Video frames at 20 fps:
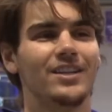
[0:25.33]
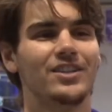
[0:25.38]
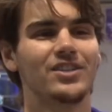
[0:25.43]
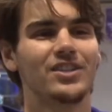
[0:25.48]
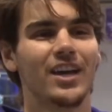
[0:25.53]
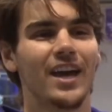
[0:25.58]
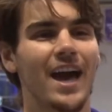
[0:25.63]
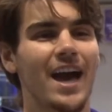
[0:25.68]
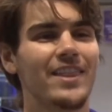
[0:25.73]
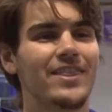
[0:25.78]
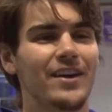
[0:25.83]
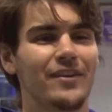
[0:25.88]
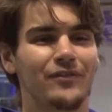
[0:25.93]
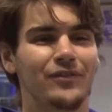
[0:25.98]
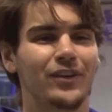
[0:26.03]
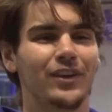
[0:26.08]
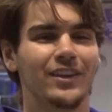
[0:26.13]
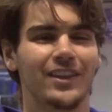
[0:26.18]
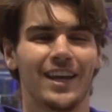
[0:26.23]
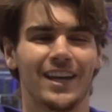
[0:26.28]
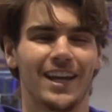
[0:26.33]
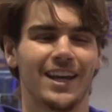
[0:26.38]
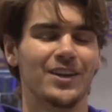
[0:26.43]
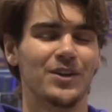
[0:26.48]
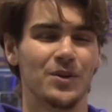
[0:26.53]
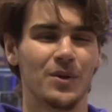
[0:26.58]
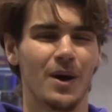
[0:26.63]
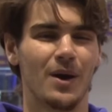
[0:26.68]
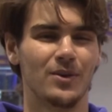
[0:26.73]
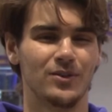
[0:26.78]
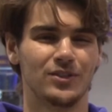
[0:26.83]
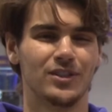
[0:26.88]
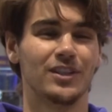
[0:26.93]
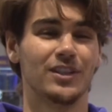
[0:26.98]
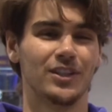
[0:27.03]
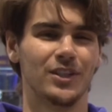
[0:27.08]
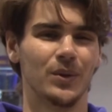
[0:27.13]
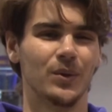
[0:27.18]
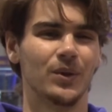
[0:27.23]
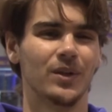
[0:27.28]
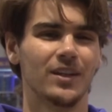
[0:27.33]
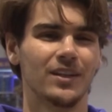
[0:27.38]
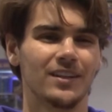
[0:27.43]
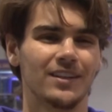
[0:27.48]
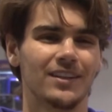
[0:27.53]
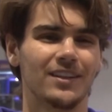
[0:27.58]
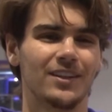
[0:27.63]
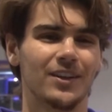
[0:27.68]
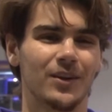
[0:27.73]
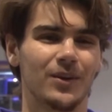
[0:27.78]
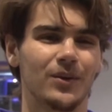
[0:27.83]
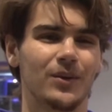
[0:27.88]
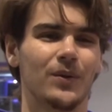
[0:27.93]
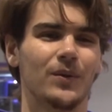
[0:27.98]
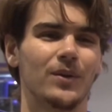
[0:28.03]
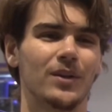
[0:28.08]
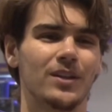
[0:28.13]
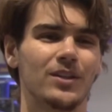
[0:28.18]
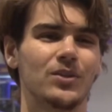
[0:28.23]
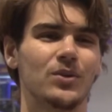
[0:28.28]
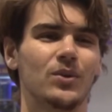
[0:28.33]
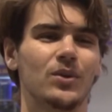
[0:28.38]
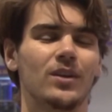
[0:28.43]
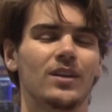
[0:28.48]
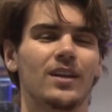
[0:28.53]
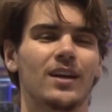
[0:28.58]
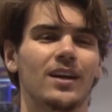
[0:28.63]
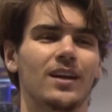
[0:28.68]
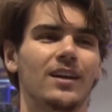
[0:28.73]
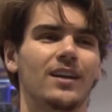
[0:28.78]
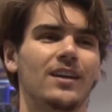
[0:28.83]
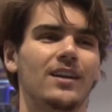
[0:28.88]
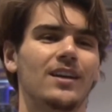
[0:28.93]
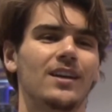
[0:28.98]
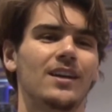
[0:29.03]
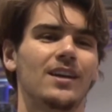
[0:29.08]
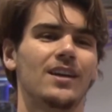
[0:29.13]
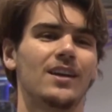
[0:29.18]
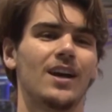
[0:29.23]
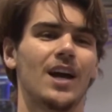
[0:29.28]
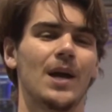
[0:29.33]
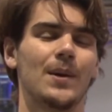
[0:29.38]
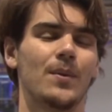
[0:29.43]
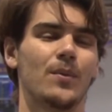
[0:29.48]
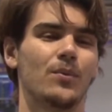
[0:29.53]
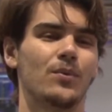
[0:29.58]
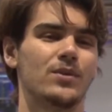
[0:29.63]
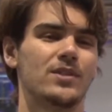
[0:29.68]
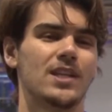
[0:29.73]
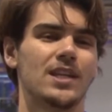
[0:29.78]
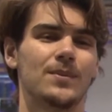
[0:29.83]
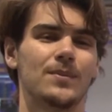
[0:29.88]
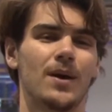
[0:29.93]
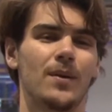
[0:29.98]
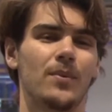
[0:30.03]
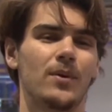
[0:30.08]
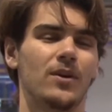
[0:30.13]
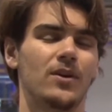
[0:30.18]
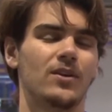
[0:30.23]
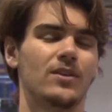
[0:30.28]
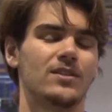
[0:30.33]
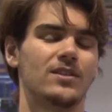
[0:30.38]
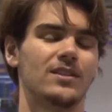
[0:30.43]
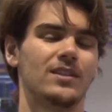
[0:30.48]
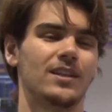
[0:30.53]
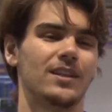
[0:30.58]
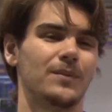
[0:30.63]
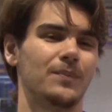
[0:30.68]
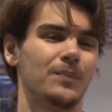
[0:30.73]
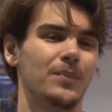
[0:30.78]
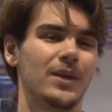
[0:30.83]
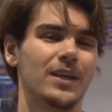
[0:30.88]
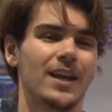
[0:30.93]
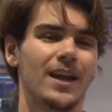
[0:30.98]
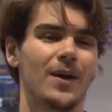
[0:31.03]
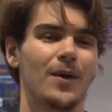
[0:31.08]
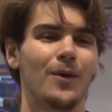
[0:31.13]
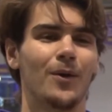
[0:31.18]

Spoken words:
I had that feeling like I knew I was going to do it, you know, going into it. And I remember seeing my parents and, like, being at